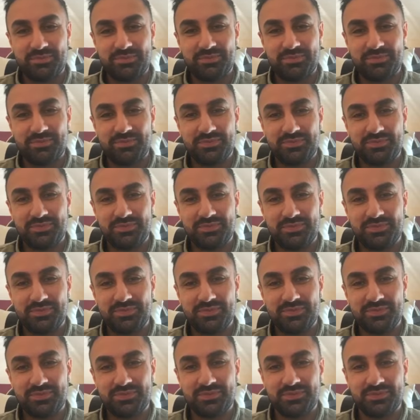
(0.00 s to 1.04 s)

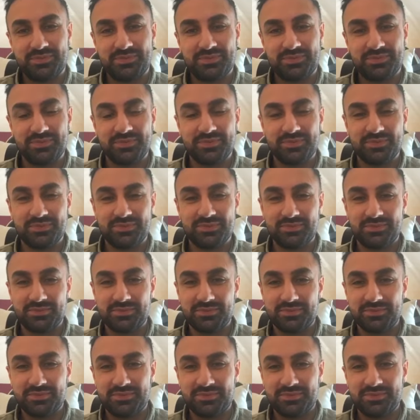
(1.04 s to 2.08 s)

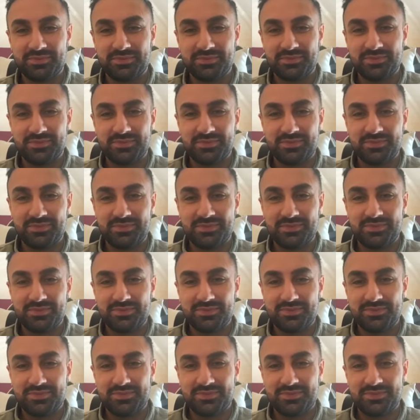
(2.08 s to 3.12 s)

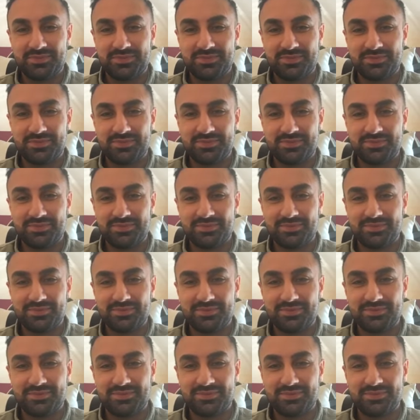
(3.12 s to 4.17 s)

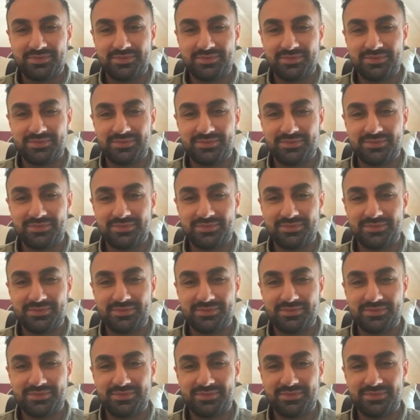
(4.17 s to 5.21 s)

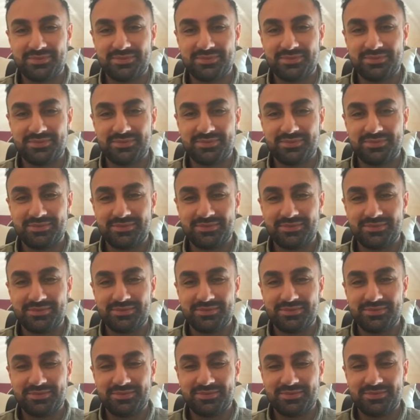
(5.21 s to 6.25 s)

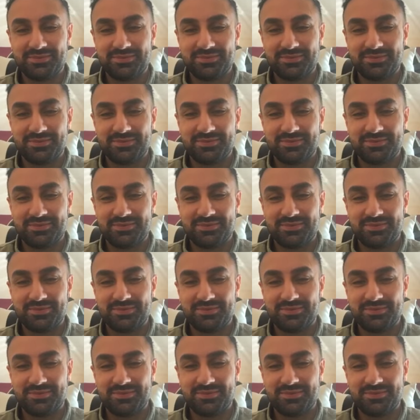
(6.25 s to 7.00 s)
(not speaking)